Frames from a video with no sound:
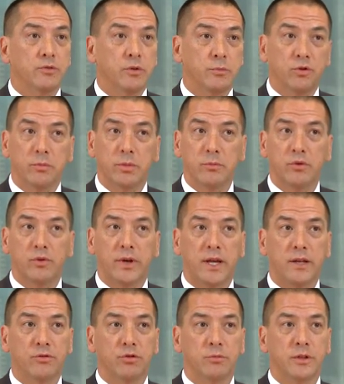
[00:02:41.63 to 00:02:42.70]
We put a bit more
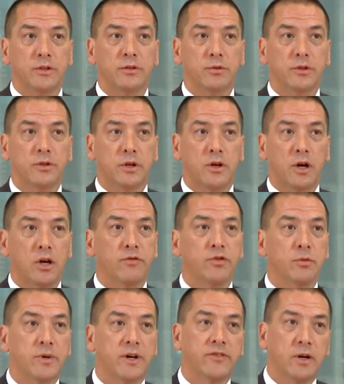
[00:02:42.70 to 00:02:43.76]
headroom into it over and
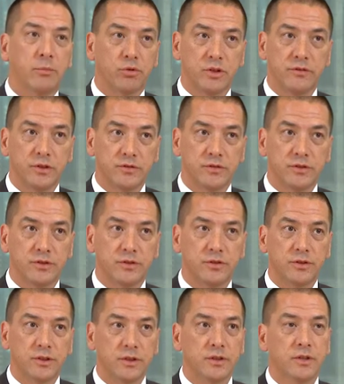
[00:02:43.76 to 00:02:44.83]
above our previous
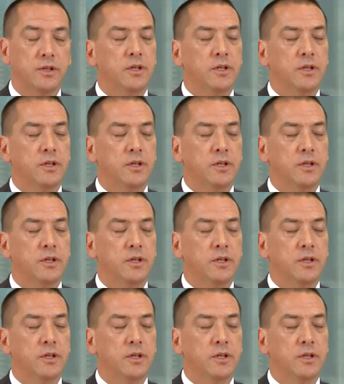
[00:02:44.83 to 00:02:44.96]
facility.